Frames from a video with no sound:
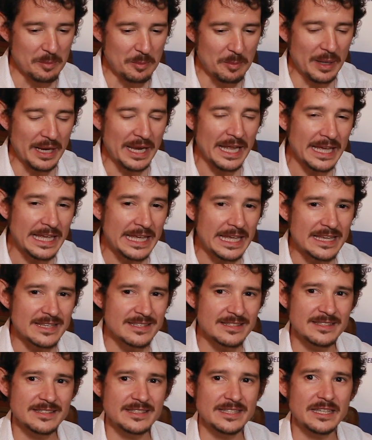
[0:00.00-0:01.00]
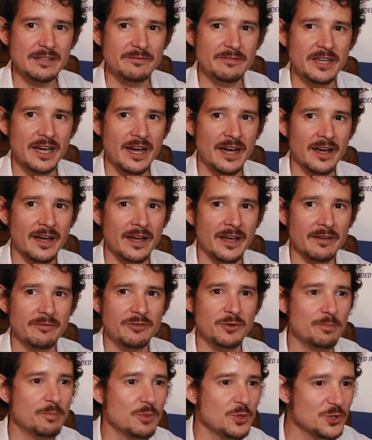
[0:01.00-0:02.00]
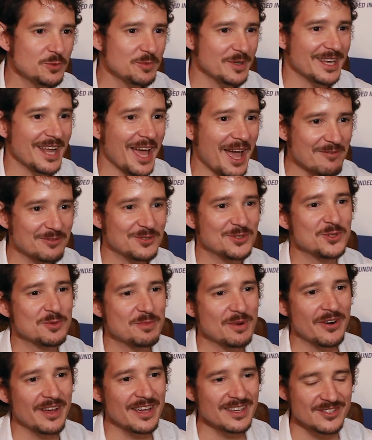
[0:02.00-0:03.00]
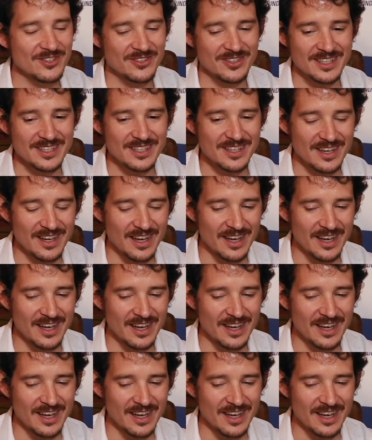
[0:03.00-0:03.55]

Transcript: But I guess if you, uh, if you push me and I have to summarize on it,